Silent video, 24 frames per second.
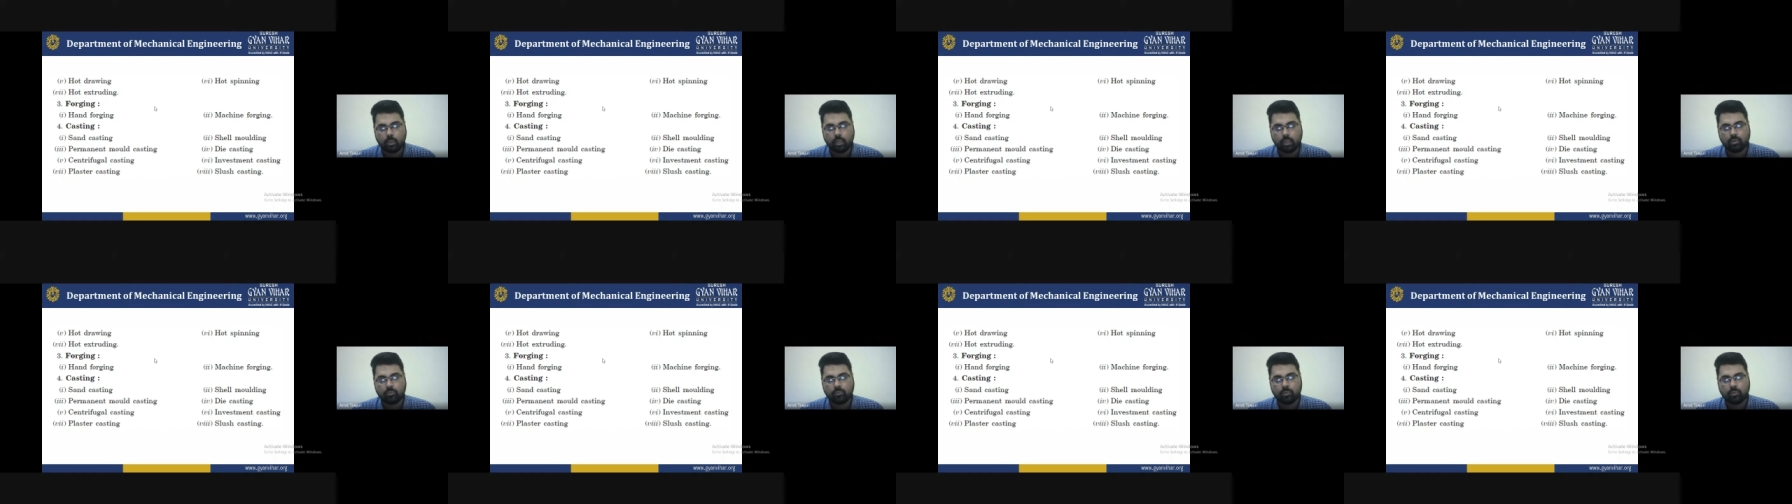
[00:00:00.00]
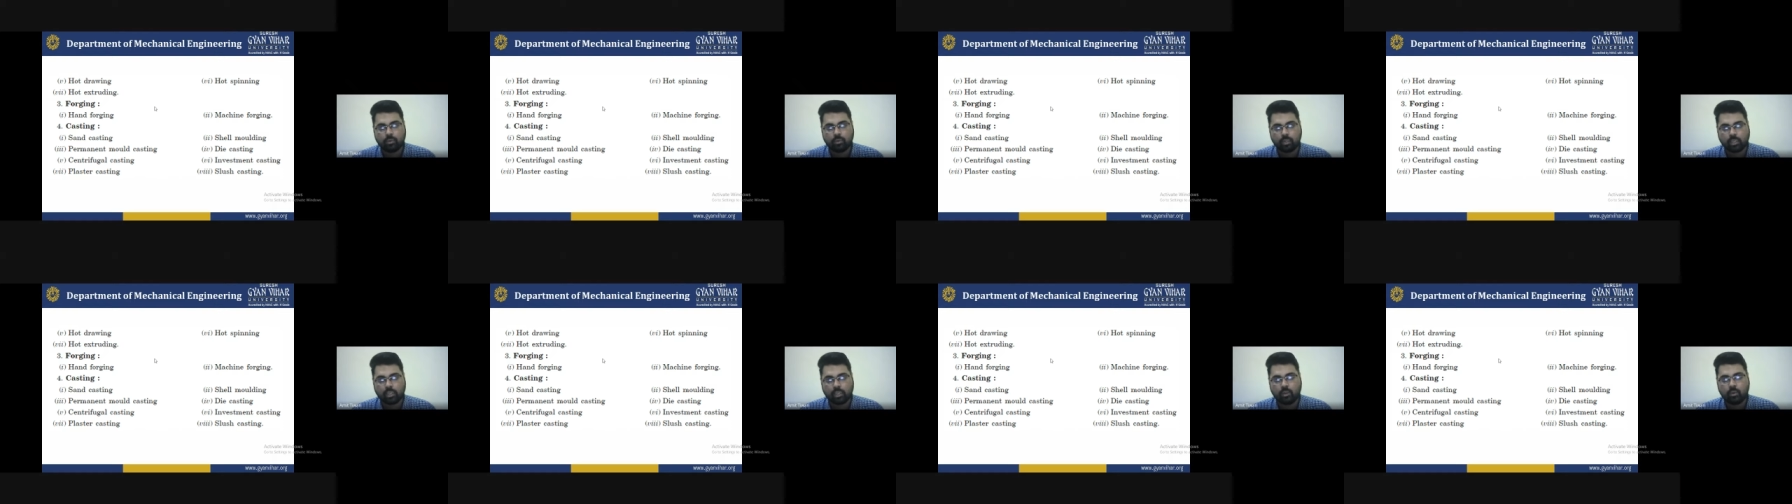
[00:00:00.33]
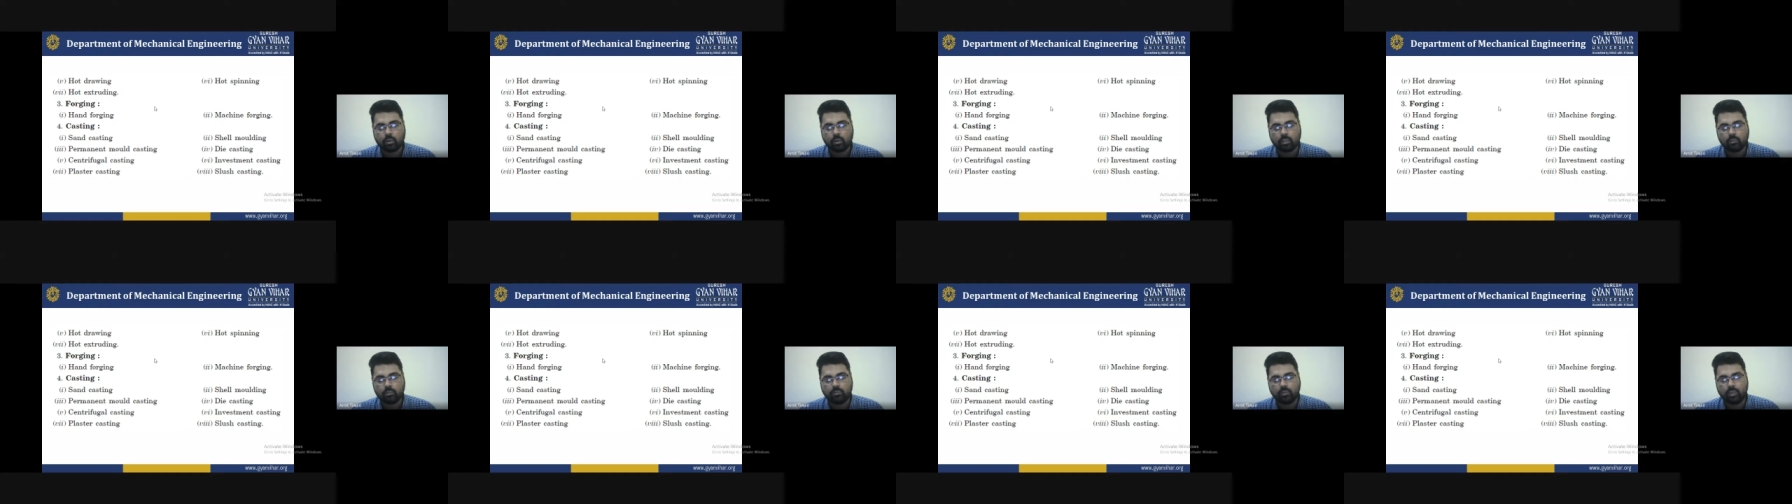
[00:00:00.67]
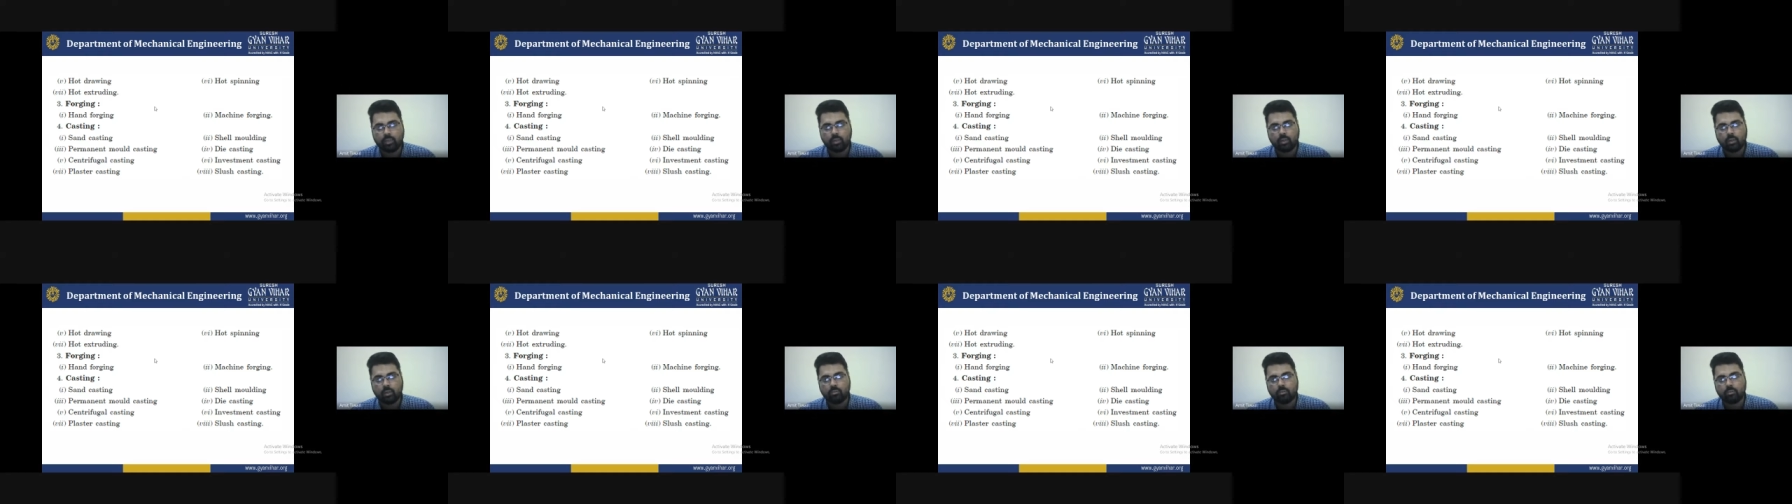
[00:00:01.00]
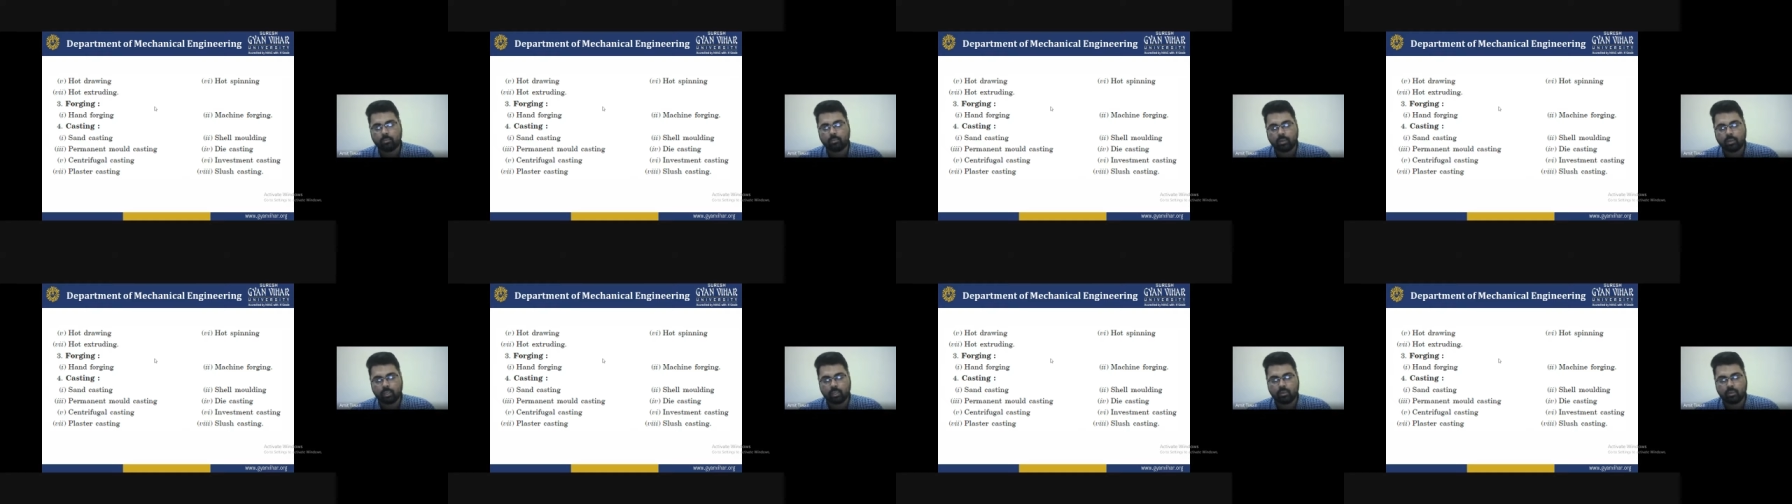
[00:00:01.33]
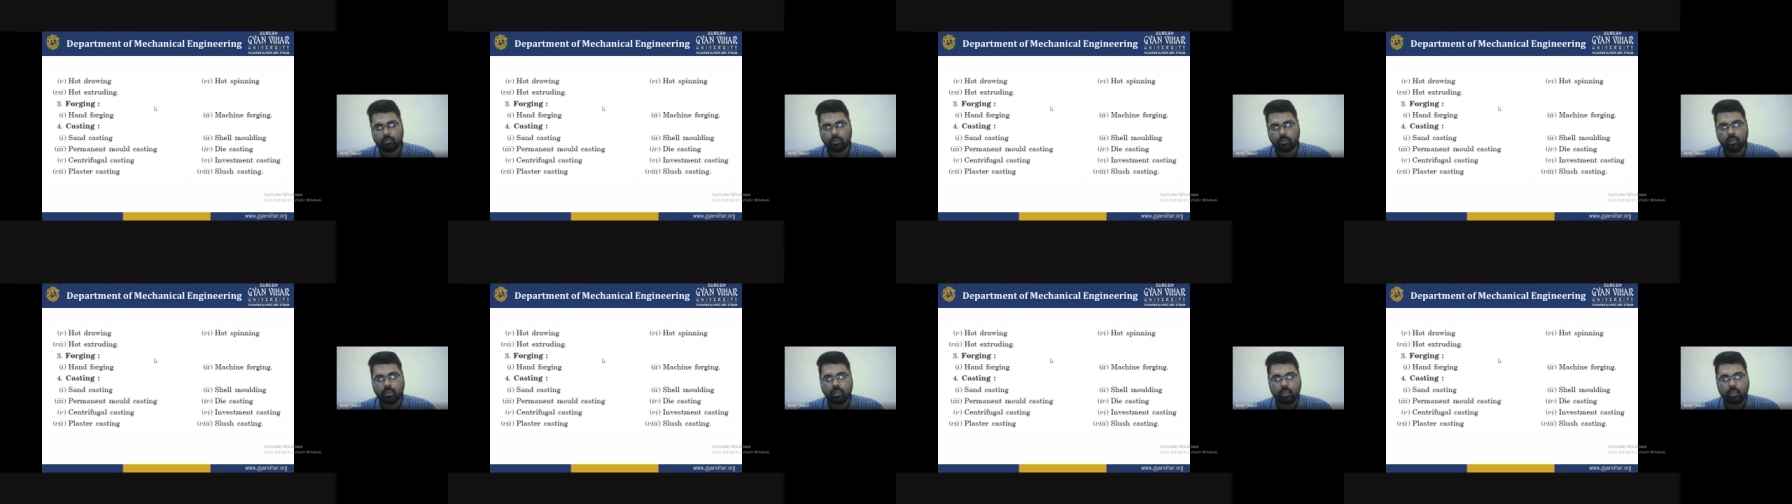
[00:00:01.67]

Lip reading: are working on the field of metal